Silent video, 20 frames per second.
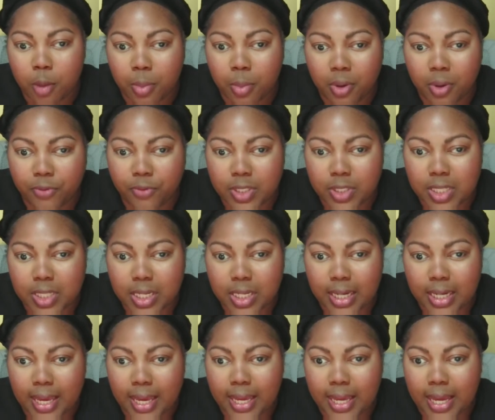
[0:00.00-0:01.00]
But for
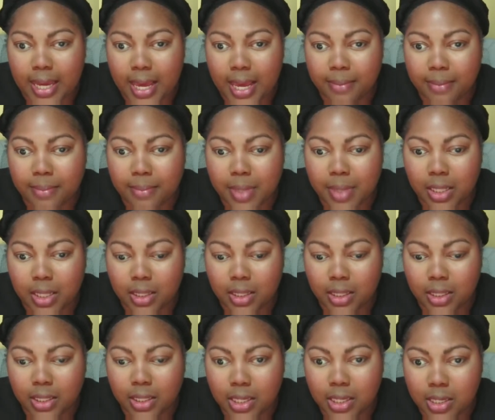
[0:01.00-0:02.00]
tonight, I
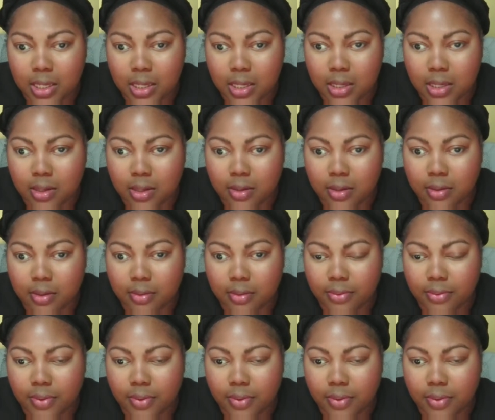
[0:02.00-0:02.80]
believe